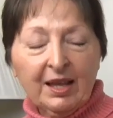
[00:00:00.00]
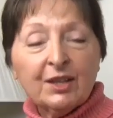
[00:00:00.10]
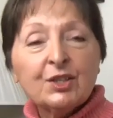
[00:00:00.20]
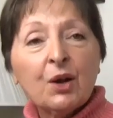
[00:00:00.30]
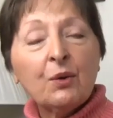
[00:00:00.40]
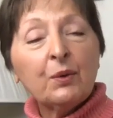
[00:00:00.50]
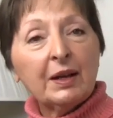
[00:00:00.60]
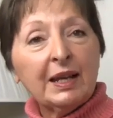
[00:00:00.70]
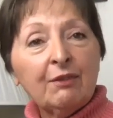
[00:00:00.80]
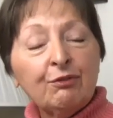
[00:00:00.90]
So
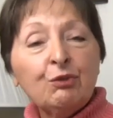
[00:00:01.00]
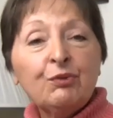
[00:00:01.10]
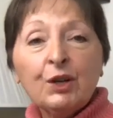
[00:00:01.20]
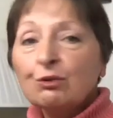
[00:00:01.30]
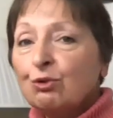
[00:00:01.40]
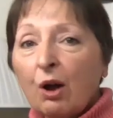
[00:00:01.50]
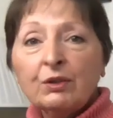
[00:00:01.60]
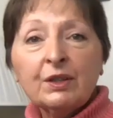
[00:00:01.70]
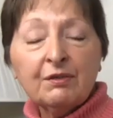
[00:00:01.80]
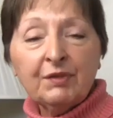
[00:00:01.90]
if you feel drawn
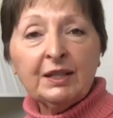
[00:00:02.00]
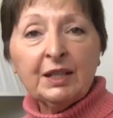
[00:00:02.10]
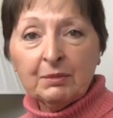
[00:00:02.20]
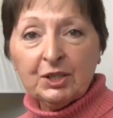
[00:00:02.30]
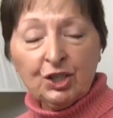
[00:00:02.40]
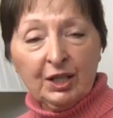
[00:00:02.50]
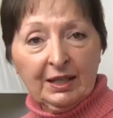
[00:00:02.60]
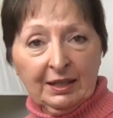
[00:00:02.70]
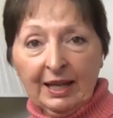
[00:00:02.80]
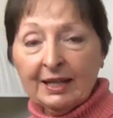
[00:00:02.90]
to the vending
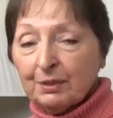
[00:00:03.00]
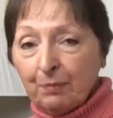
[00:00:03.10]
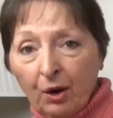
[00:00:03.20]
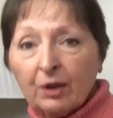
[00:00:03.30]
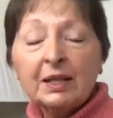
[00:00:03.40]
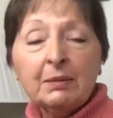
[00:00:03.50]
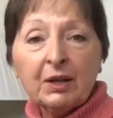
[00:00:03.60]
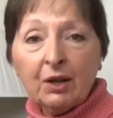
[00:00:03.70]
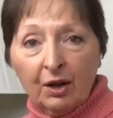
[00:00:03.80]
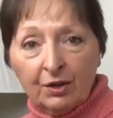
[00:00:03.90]
machine, it's partly
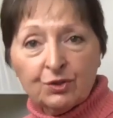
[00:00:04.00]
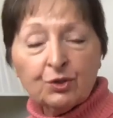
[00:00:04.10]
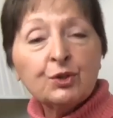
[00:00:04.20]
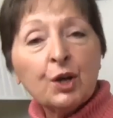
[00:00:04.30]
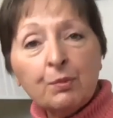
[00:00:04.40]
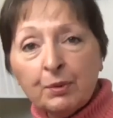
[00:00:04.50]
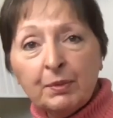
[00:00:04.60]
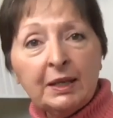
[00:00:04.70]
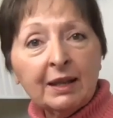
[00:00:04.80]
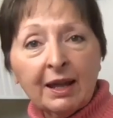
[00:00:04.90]
because your
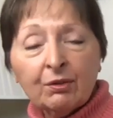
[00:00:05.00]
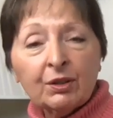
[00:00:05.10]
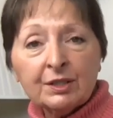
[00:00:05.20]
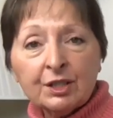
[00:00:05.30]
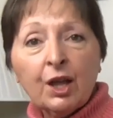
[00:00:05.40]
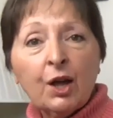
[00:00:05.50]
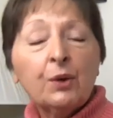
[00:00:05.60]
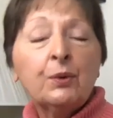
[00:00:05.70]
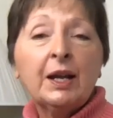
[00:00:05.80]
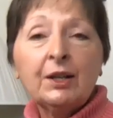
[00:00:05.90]
dopamine level is
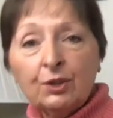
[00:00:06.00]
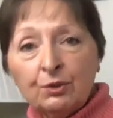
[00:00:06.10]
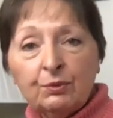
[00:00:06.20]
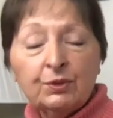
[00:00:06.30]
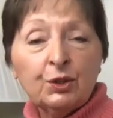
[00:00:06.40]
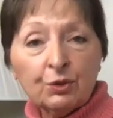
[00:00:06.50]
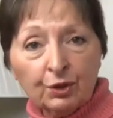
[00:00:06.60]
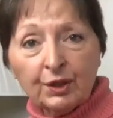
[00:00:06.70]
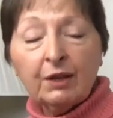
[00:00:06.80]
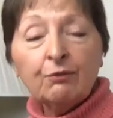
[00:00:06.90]
low and you're
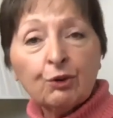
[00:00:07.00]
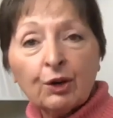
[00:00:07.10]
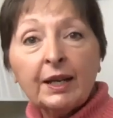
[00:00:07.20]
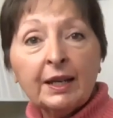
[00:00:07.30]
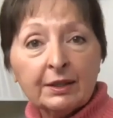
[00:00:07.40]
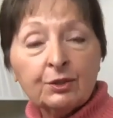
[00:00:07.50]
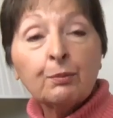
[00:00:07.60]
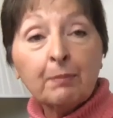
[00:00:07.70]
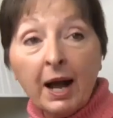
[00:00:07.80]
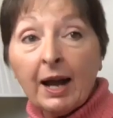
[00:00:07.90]
looking for a hit. Your
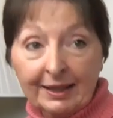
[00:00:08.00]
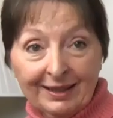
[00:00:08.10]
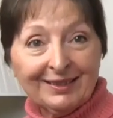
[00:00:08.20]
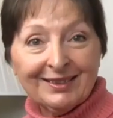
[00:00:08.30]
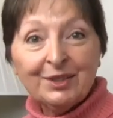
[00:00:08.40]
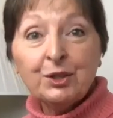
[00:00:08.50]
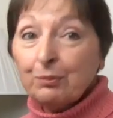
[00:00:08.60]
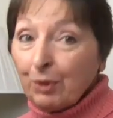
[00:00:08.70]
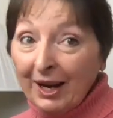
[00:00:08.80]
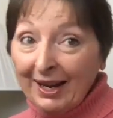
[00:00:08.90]
body, your
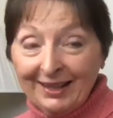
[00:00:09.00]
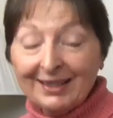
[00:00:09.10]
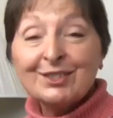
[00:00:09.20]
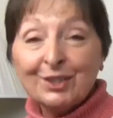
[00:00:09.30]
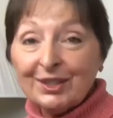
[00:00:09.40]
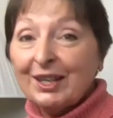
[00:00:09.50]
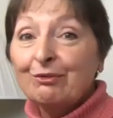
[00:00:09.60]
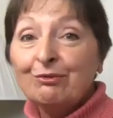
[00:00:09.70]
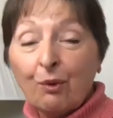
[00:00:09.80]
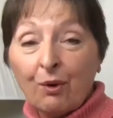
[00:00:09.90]
brain is looking
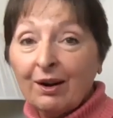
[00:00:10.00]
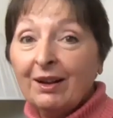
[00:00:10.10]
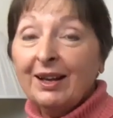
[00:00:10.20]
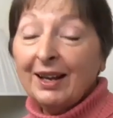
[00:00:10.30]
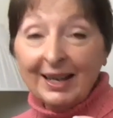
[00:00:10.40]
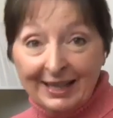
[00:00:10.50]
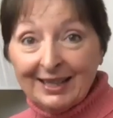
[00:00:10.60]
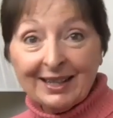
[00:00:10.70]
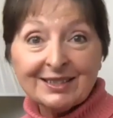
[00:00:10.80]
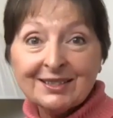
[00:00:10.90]
for a
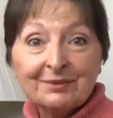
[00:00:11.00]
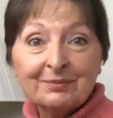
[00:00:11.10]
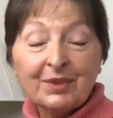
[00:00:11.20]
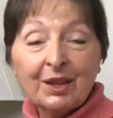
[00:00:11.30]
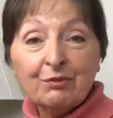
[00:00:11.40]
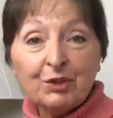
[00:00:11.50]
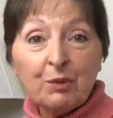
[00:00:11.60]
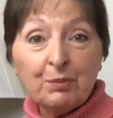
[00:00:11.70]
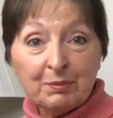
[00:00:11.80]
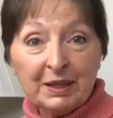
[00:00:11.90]
hit of
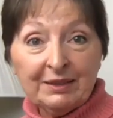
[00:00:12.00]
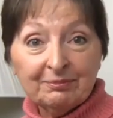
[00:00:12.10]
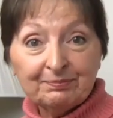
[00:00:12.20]
dopamine.